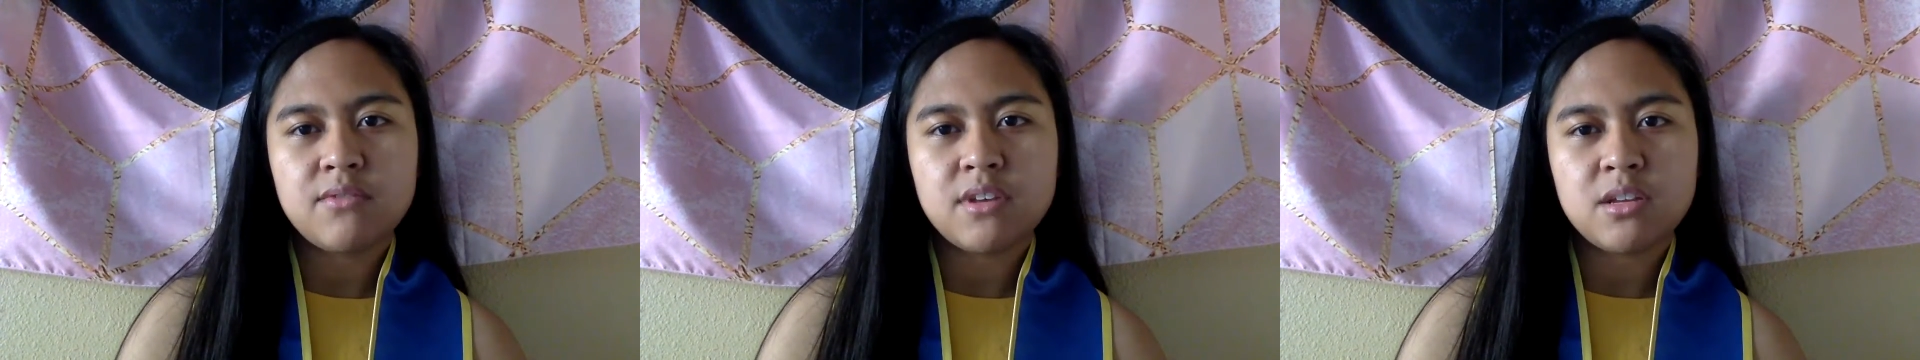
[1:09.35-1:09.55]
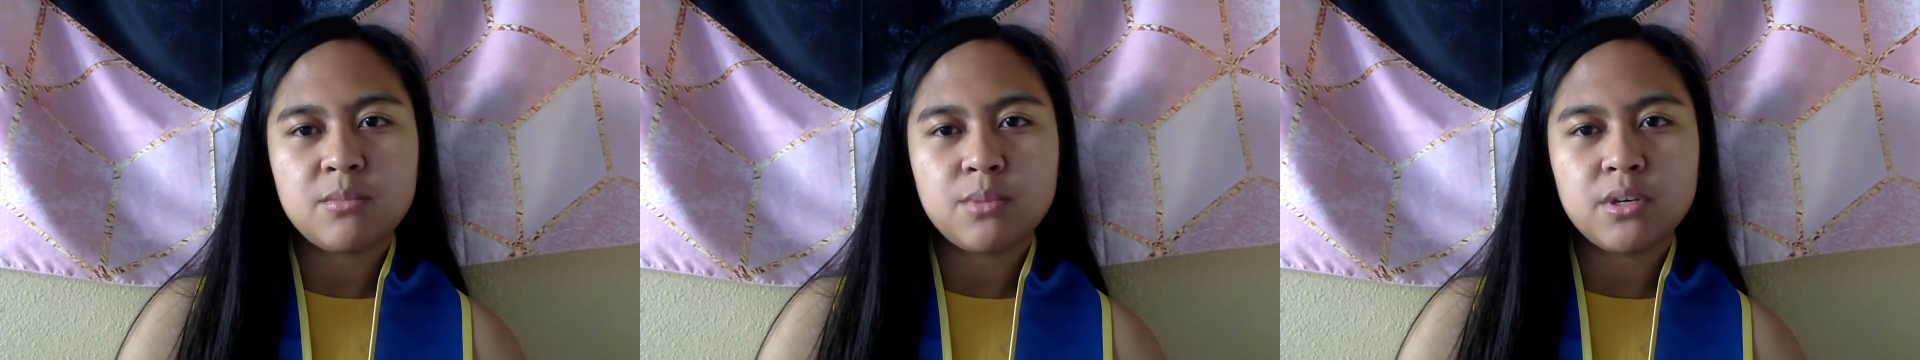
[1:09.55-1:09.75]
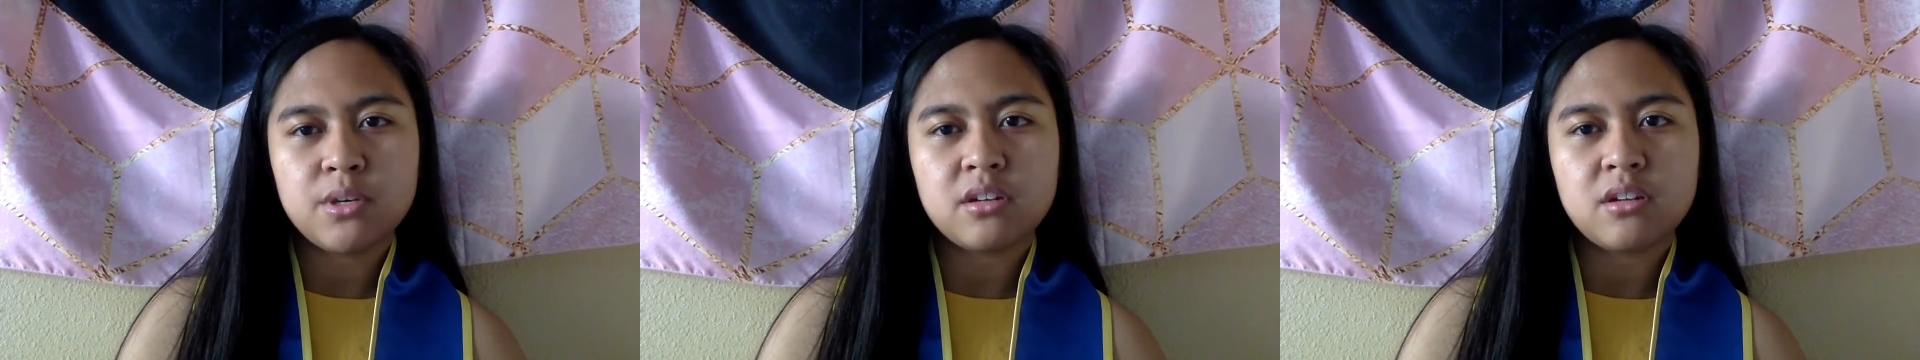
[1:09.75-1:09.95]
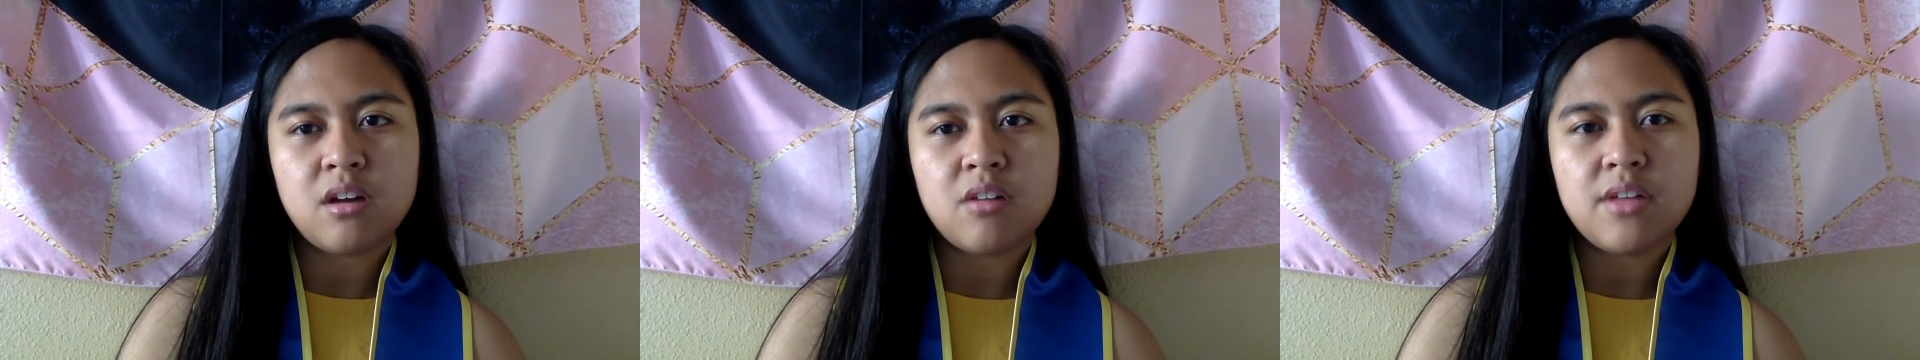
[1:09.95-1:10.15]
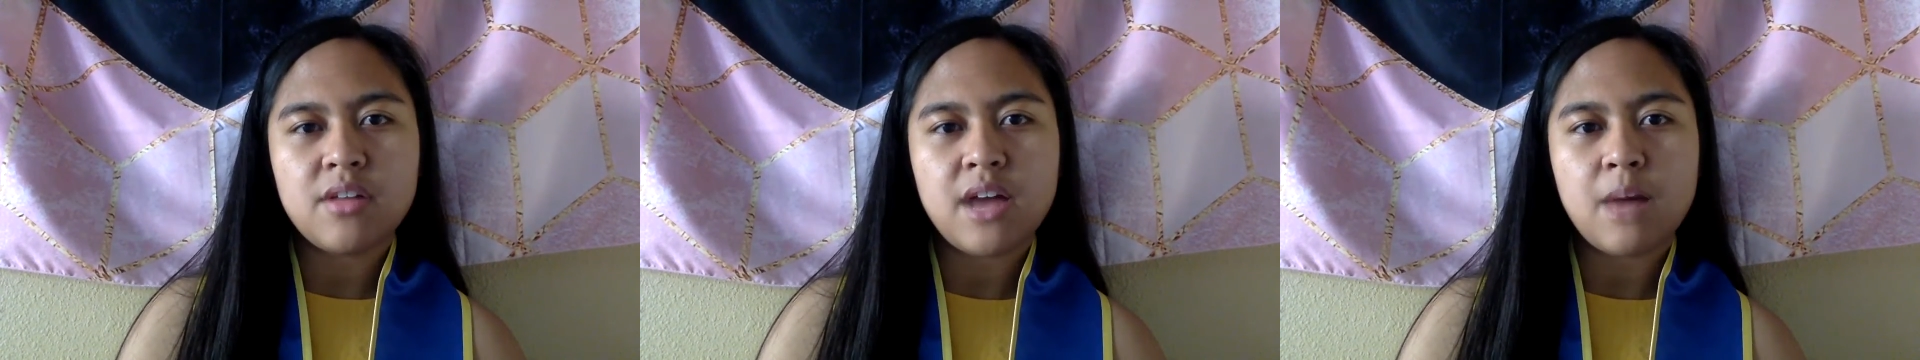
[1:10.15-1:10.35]
input on
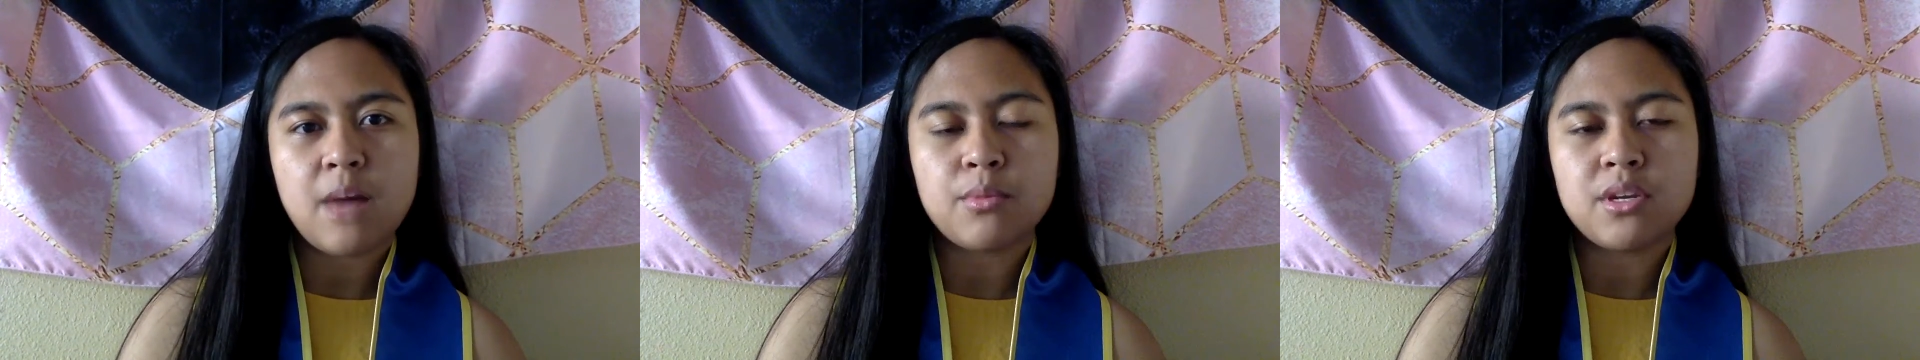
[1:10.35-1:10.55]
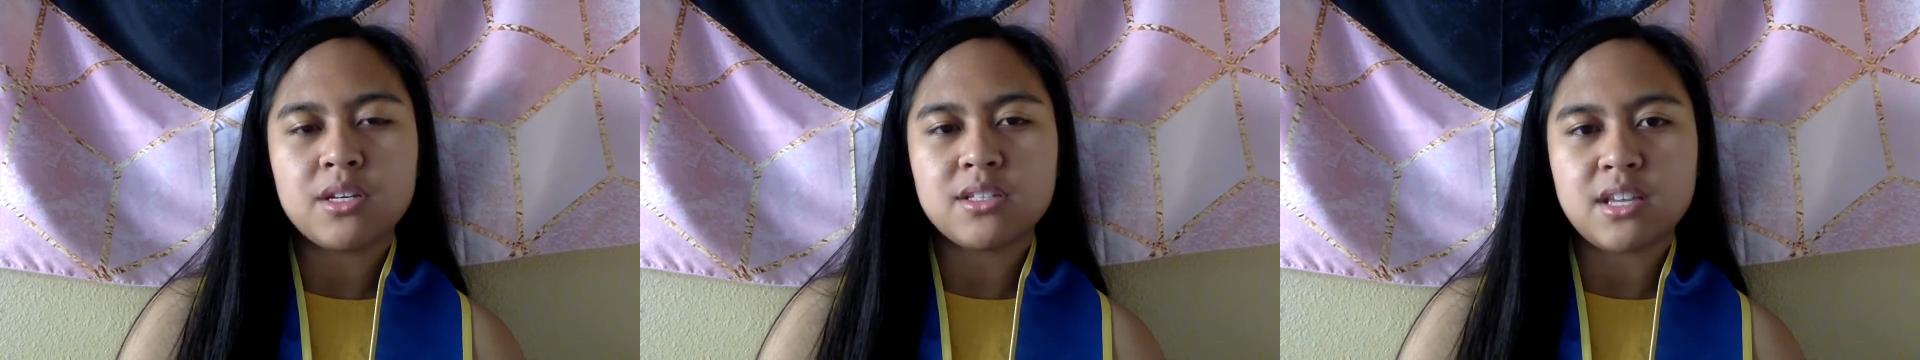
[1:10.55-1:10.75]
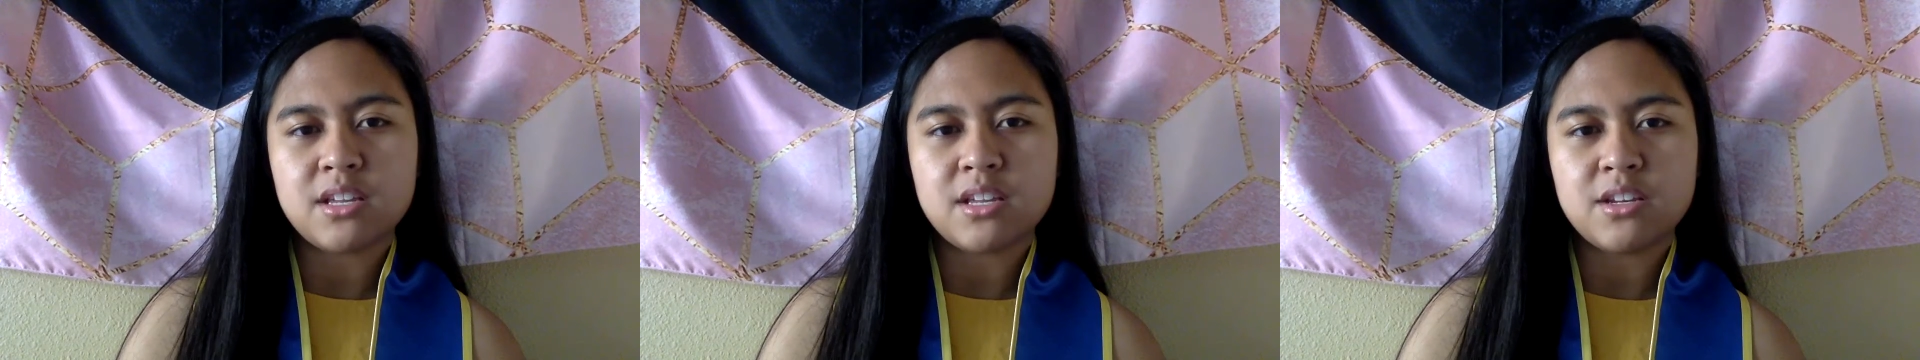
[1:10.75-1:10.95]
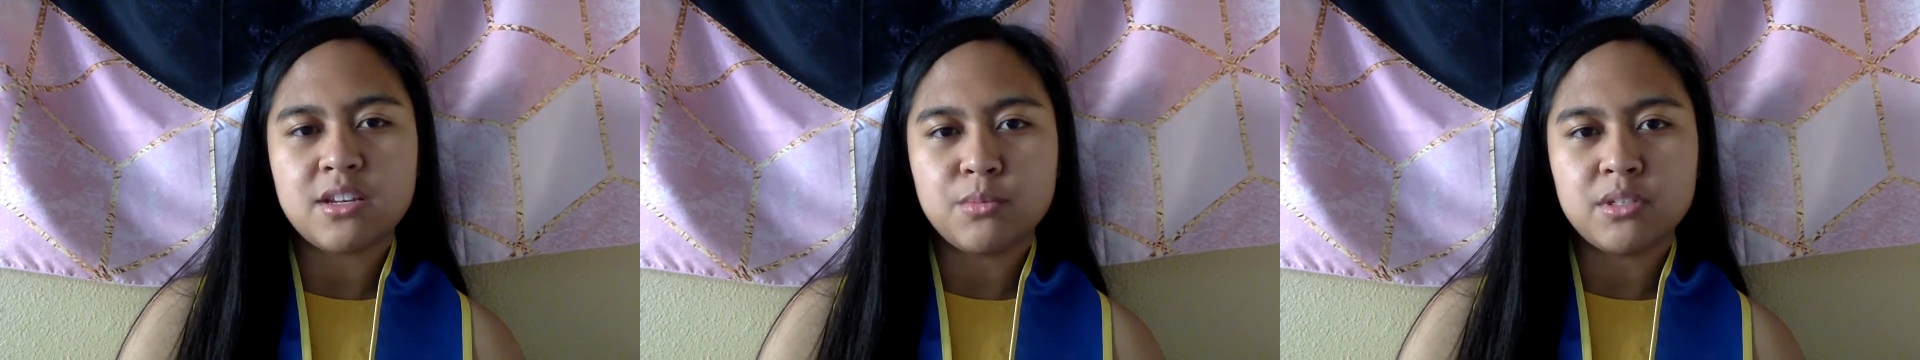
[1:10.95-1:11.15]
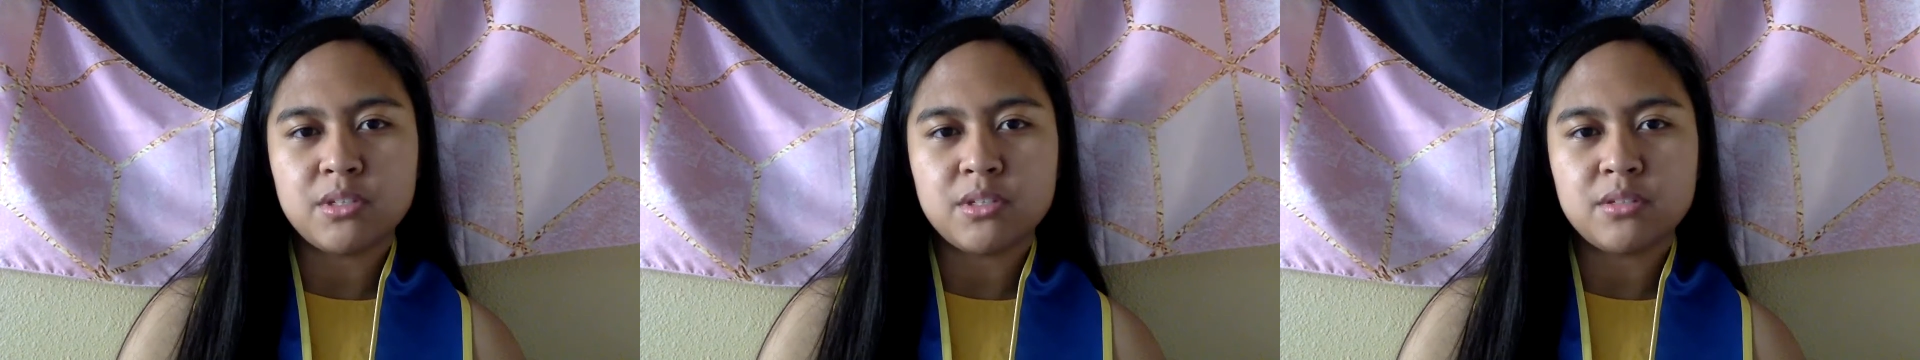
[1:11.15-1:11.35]
all the happenings at
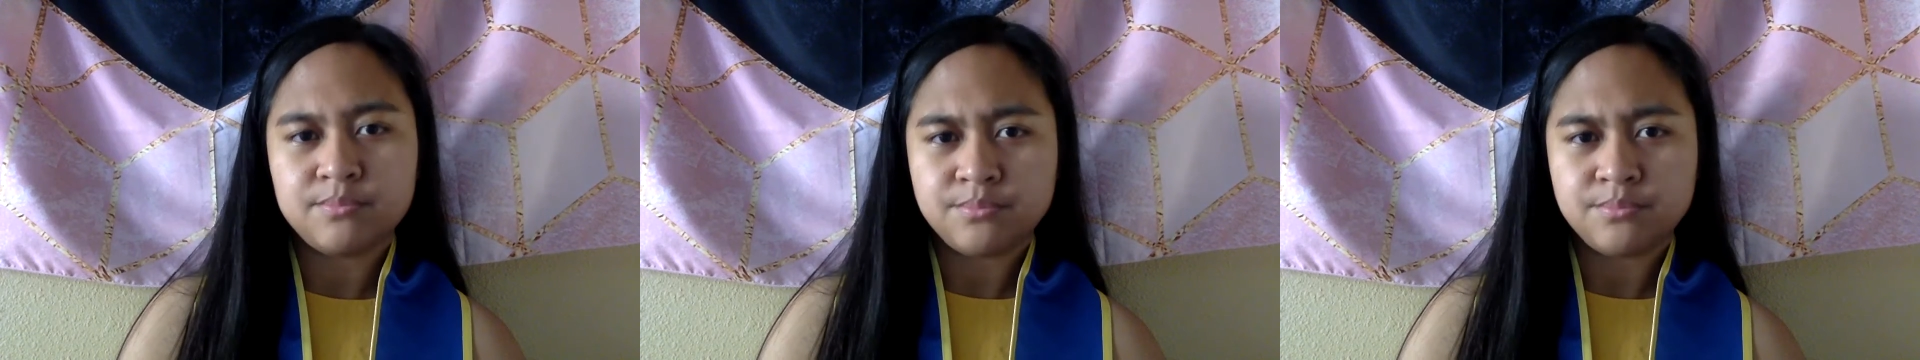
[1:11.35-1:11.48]
Newman.